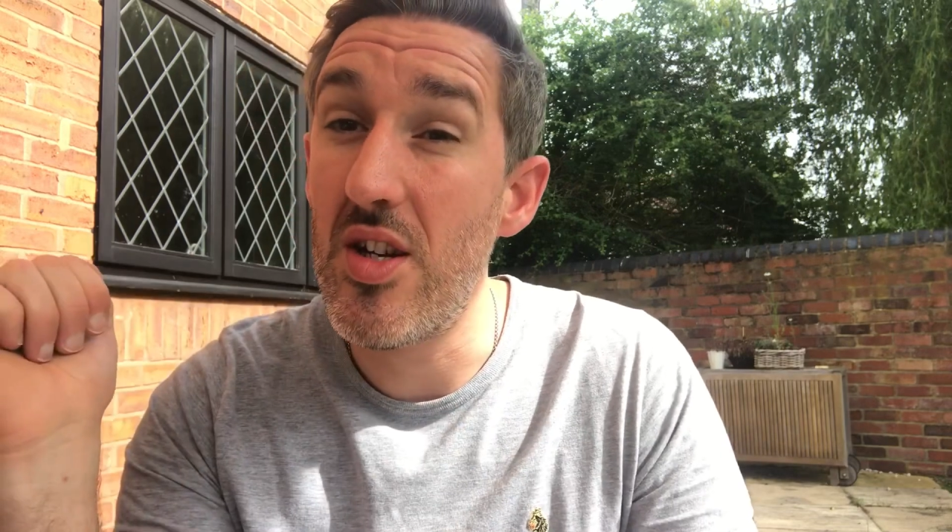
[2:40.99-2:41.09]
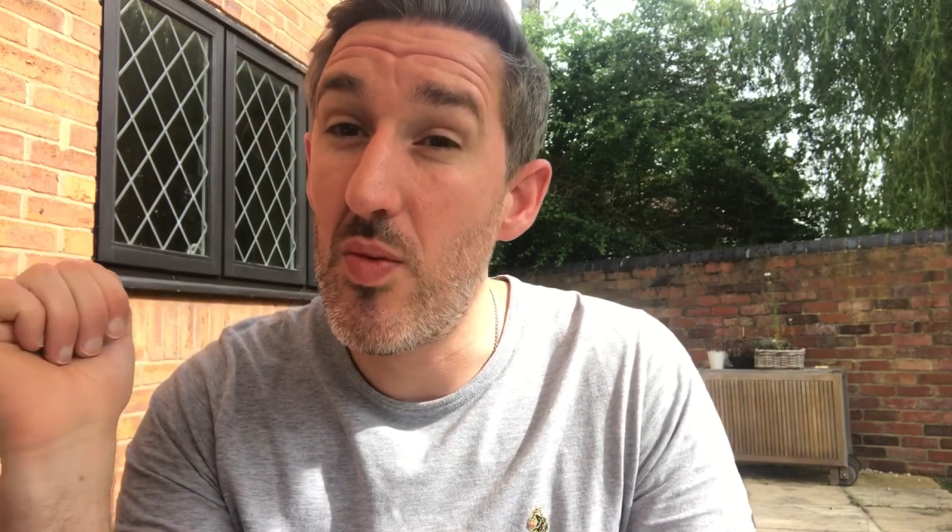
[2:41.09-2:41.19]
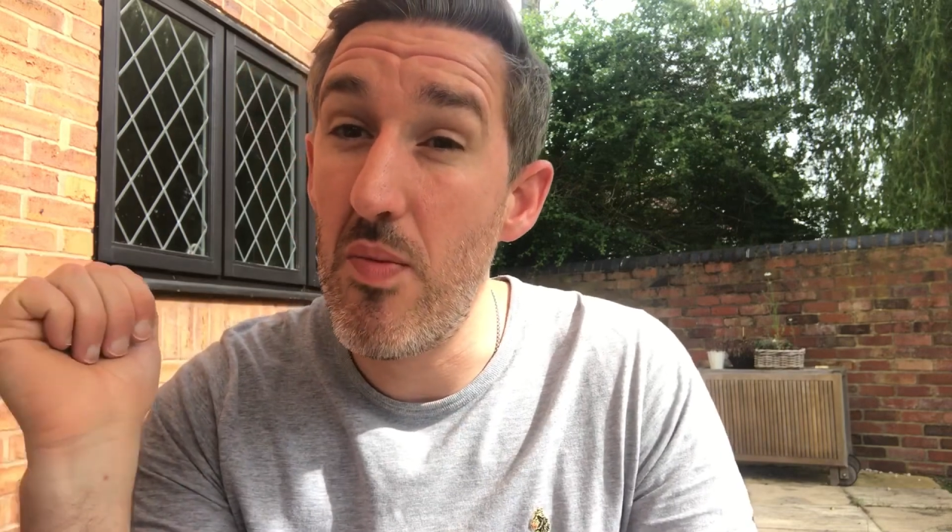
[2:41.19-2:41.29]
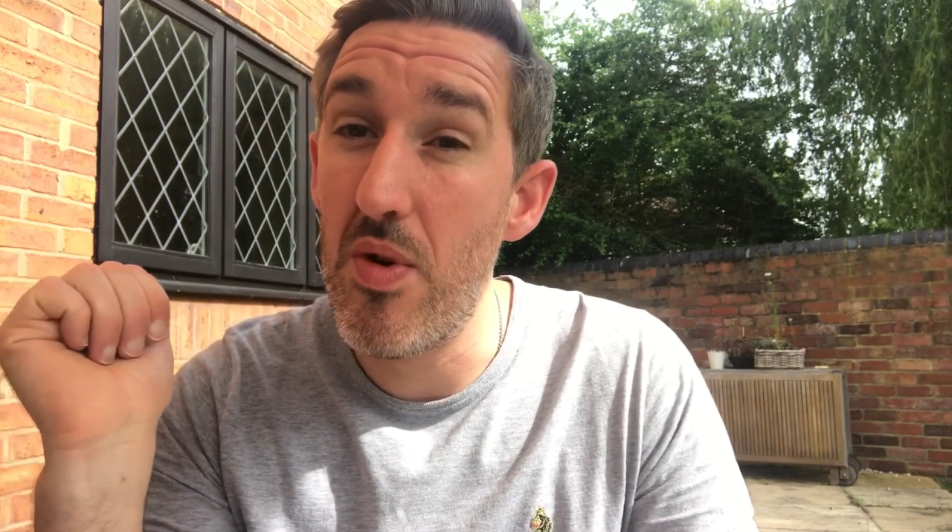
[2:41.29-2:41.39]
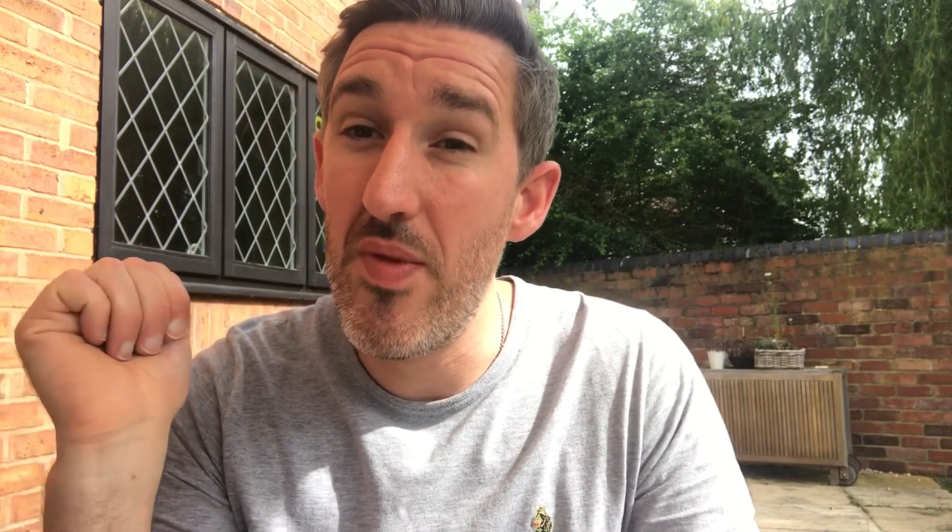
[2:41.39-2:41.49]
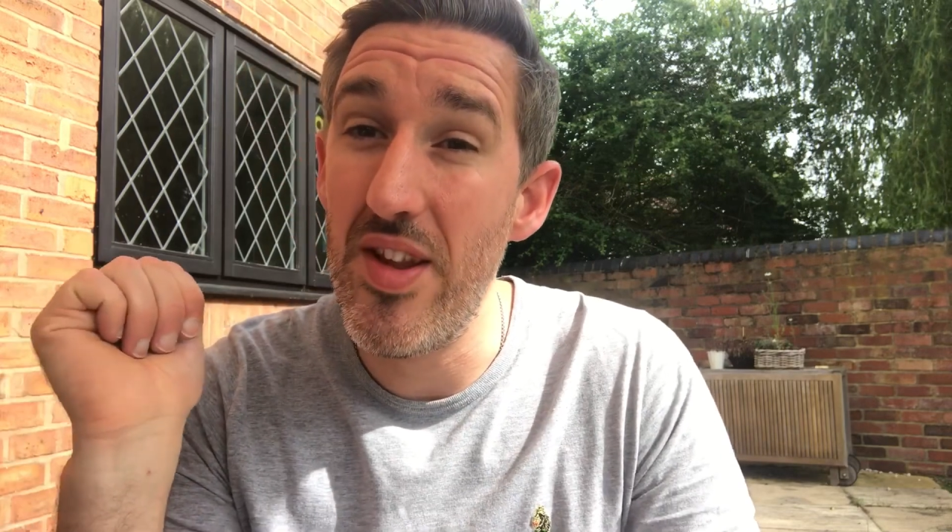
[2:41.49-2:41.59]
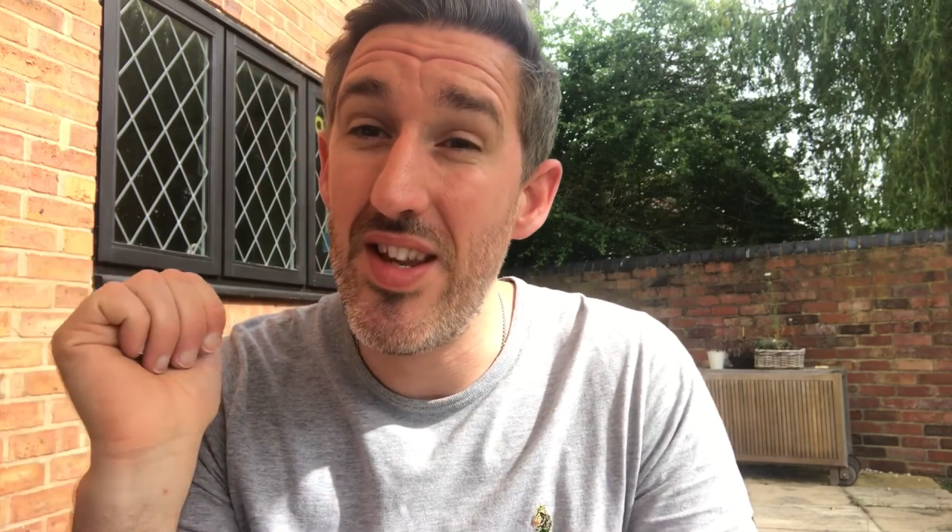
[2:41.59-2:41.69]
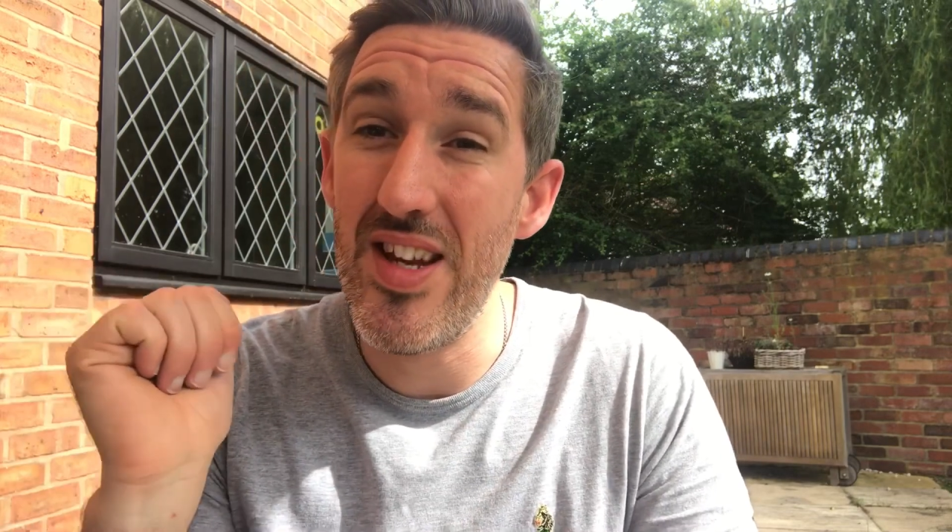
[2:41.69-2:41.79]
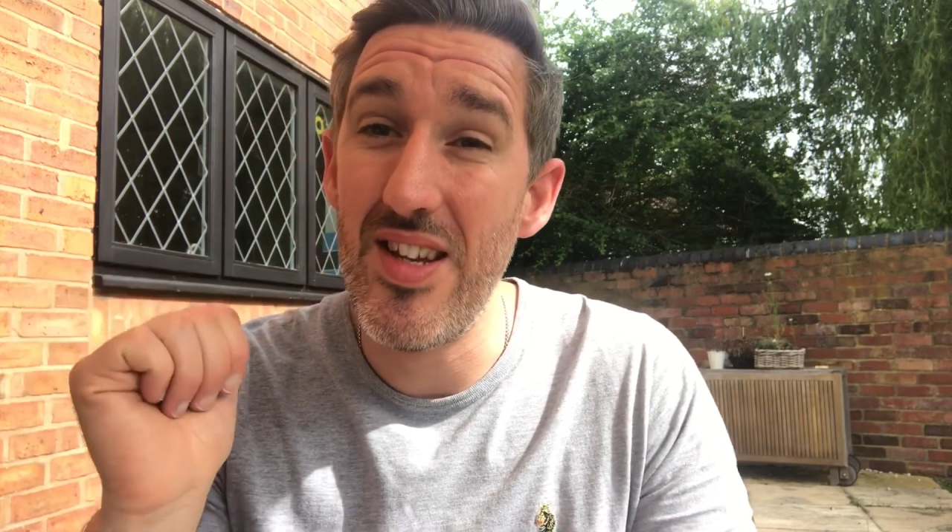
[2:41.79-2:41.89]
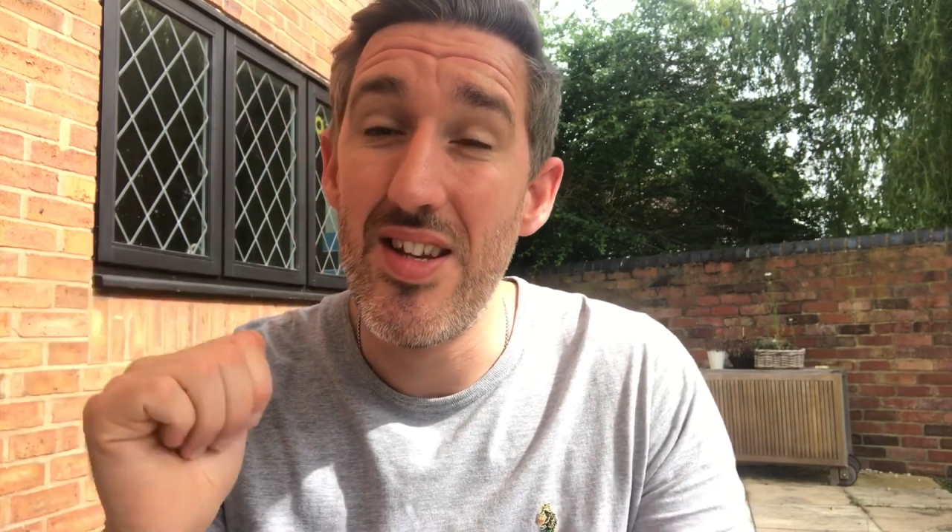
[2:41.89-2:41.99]
to implement
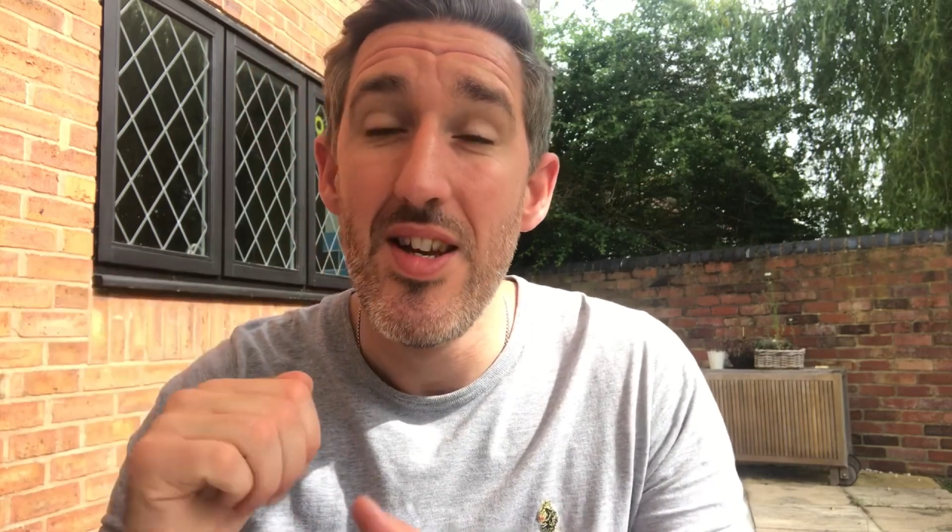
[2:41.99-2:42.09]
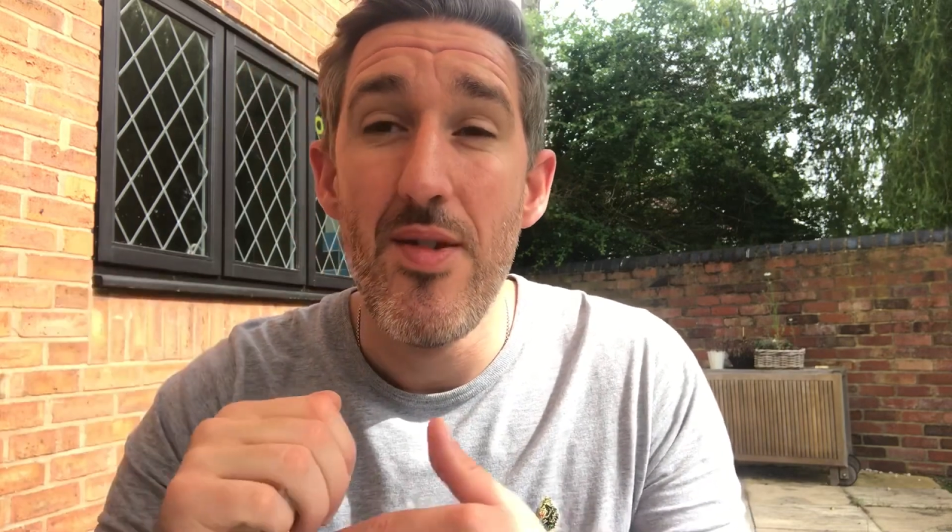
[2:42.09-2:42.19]
these